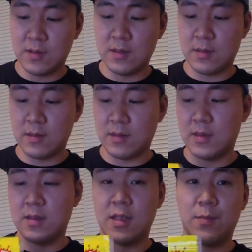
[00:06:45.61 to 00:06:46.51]
This is
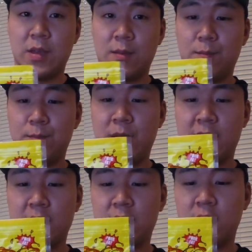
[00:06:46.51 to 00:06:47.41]
the netbait
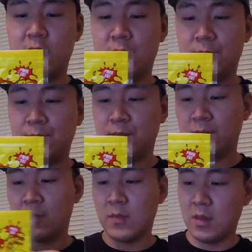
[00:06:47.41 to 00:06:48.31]
packer craw,
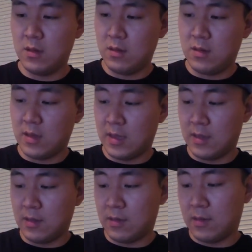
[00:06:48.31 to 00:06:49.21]

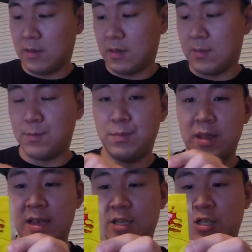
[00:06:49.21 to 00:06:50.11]
and this is in black